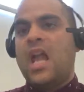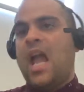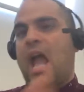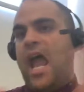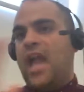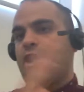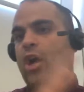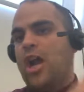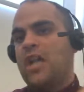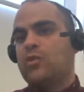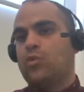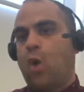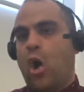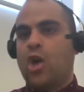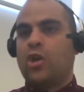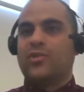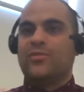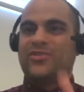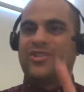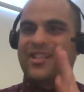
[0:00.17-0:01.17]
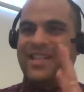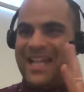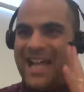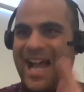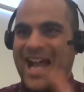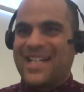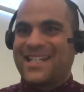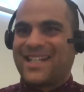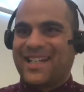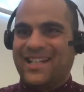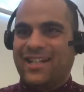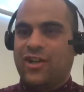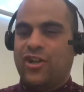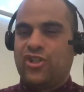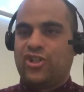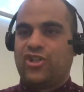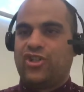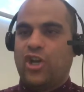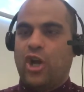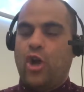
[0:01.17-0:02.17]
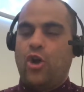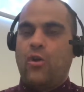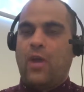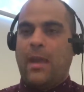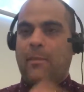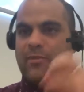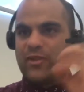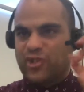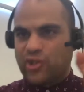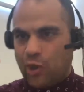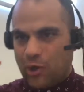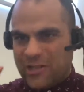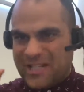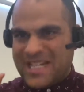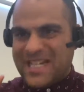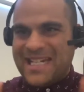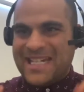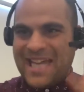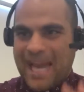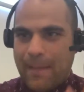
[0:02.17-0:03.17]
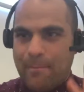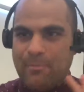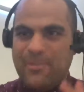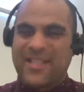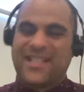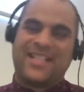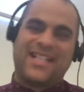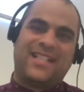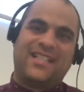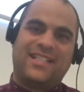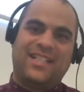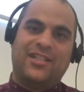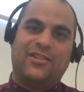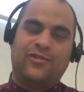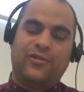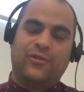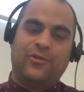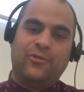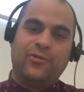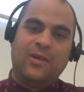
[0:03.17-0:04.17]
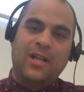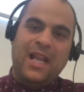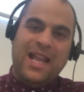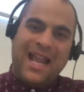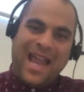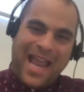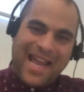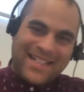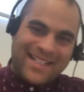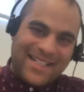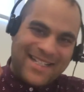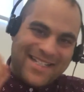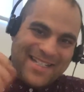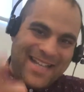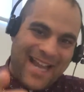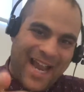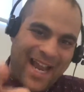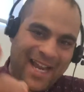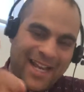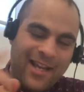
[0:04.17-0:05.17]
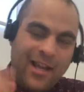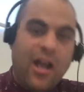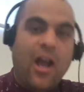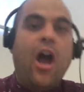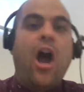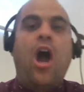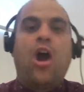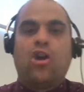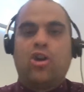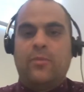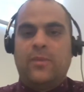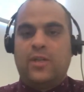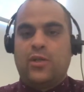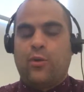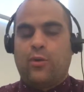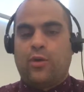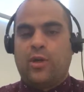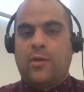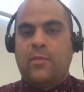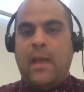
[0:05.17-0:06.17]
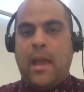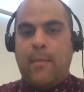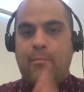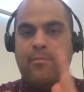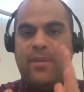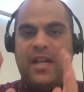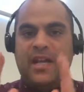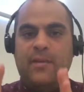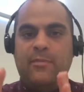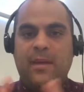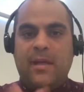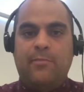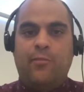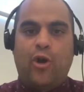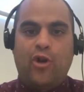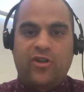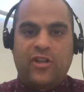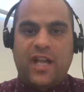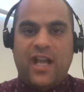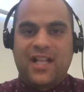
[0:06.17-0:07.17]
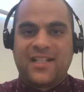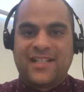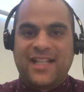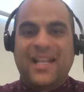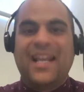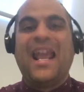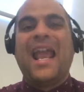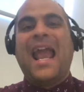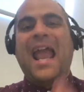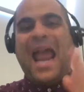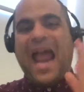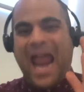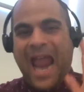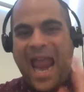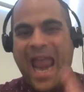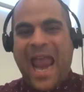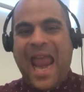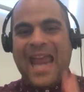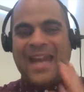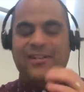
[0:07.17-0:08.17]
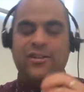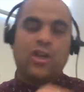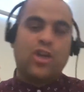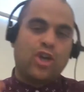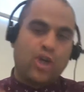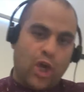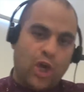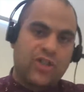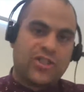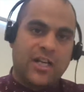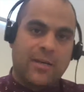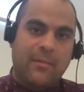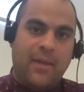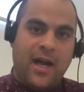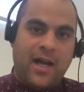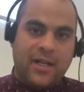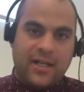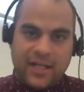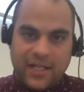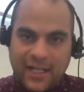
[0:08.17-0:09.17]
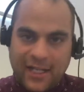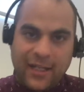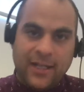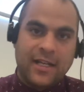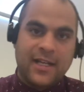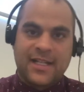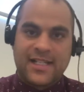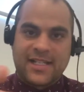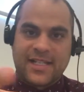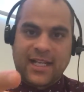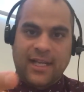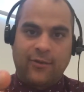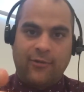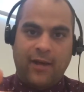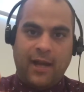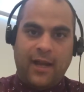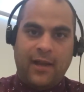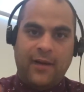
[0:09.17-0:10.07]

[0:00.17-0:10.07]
Hey guys, welcome to the Ask It On Show, episode number 62. And today I'm going to be talking about B2B podcasting and content marketing. Stick around.